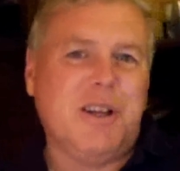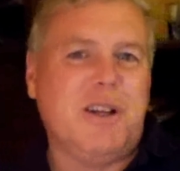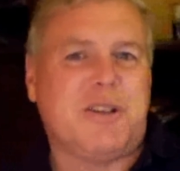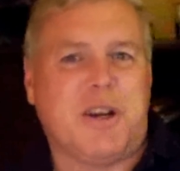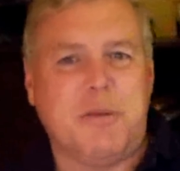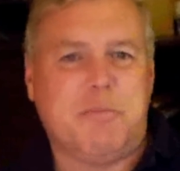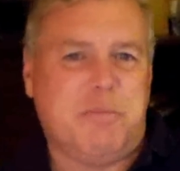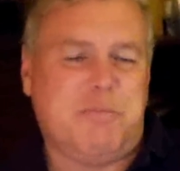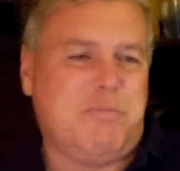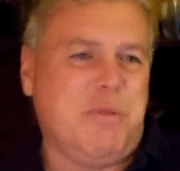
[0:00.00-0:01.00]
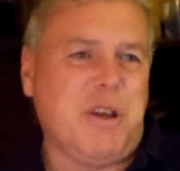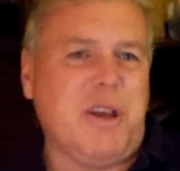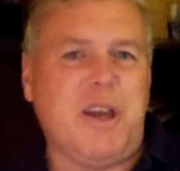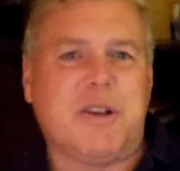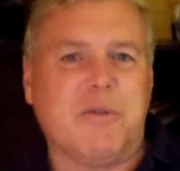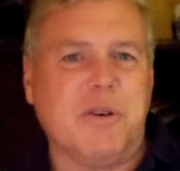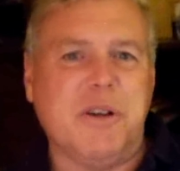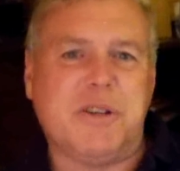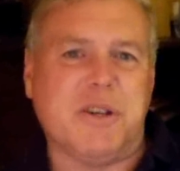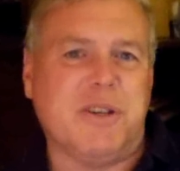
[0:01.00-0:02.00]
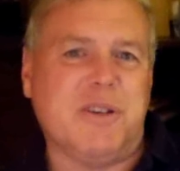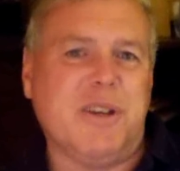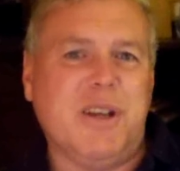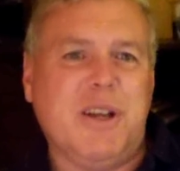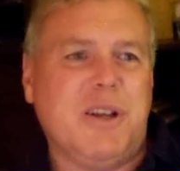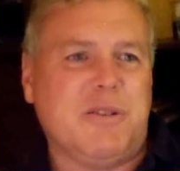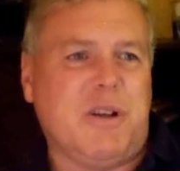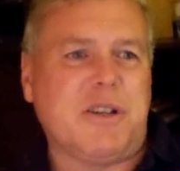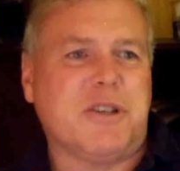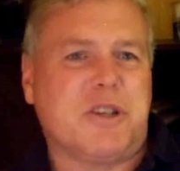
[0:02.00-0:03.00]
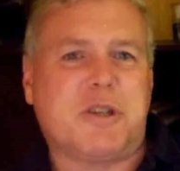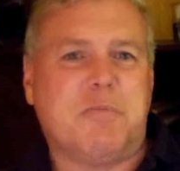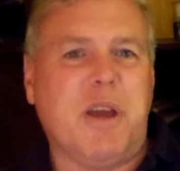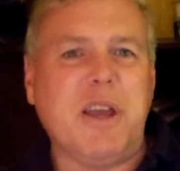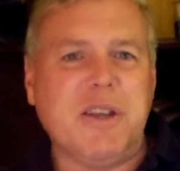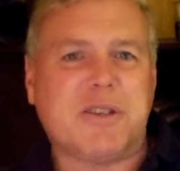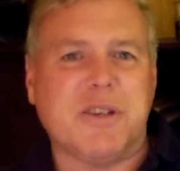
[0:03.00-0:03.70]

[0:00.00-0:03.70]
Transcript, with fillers: it's on a big acreage and lots of space.